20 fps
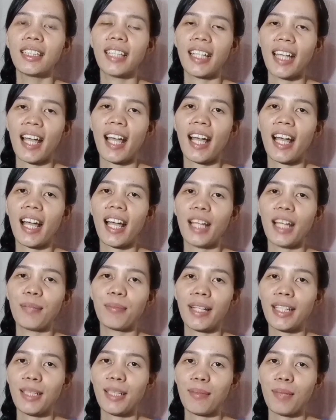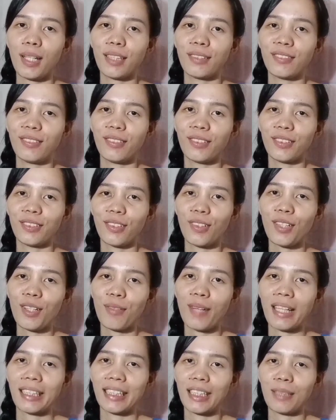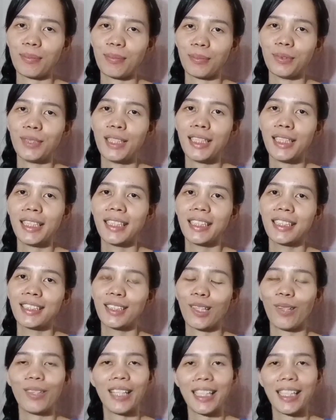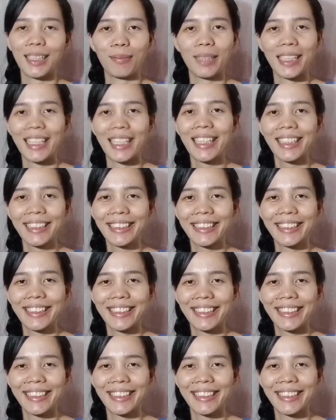Kaya, I pray na makatulong to, ka-wonderful. So, let's begin.